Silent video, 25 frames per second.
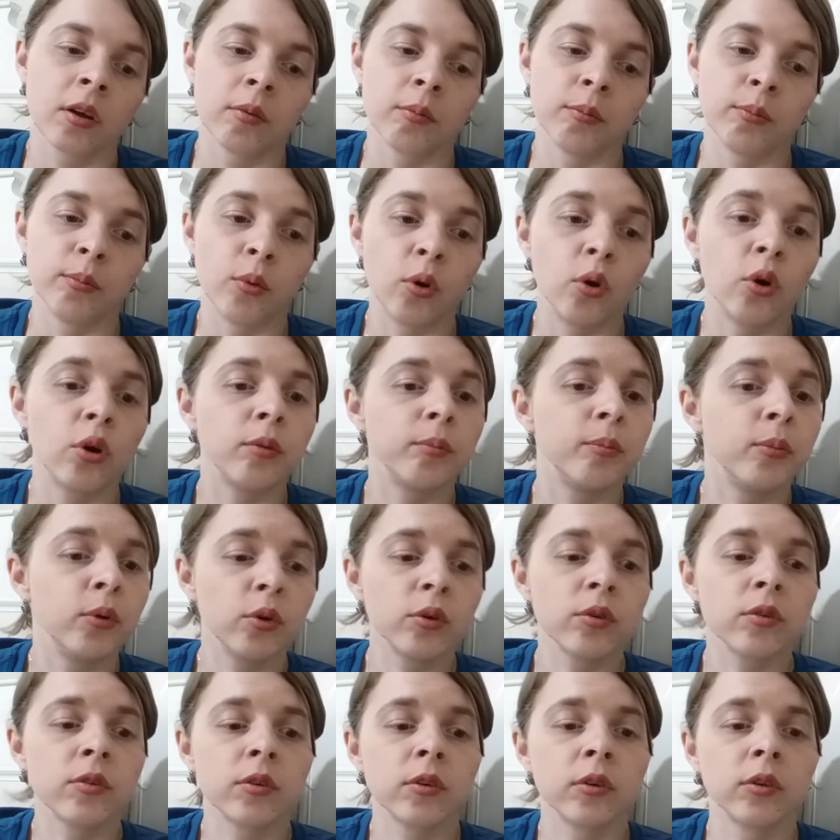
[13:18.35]
more
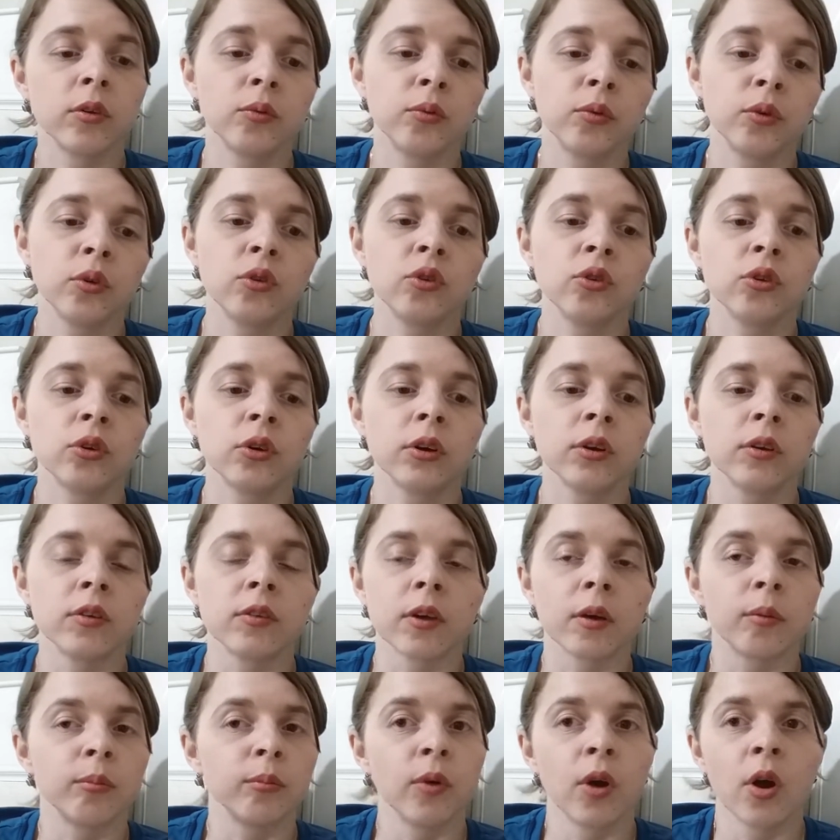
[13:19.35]
books in the future, because
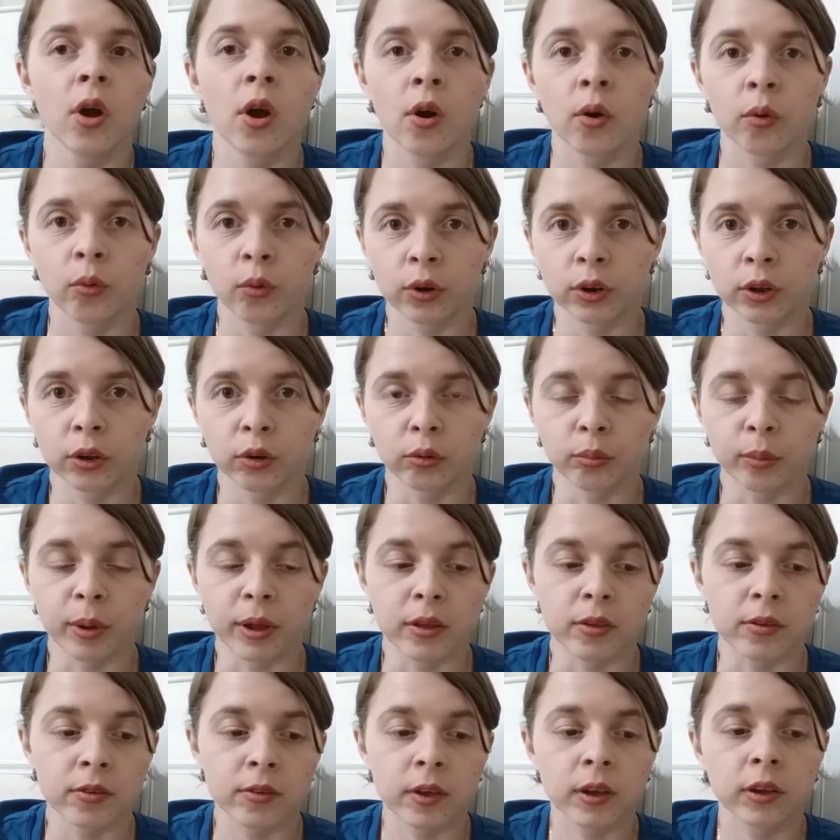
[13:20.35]
I'm working on
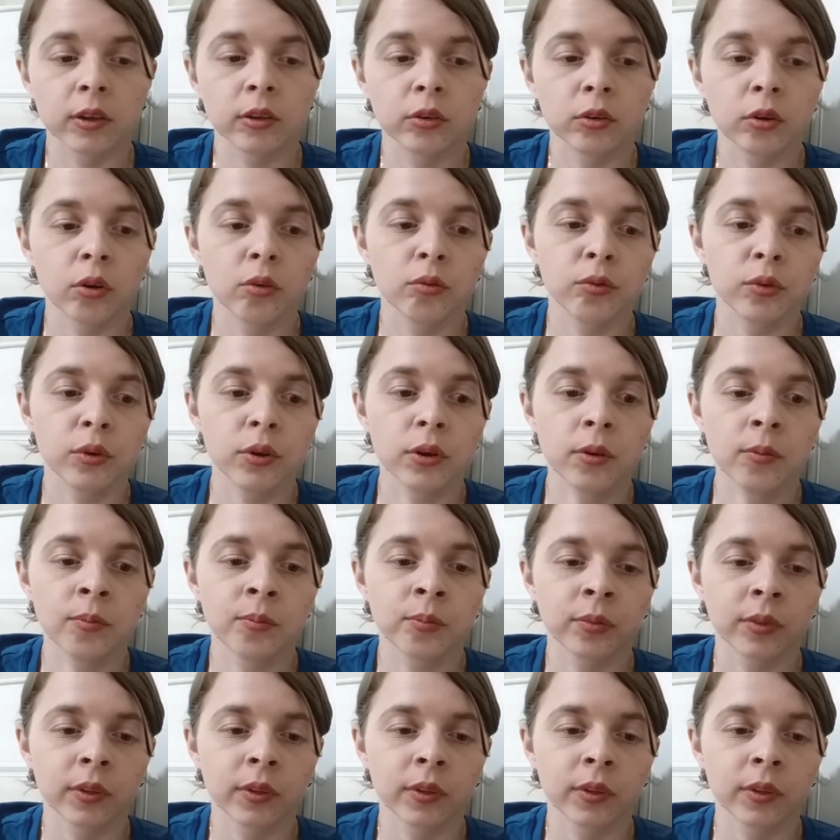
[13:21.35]
my second novel.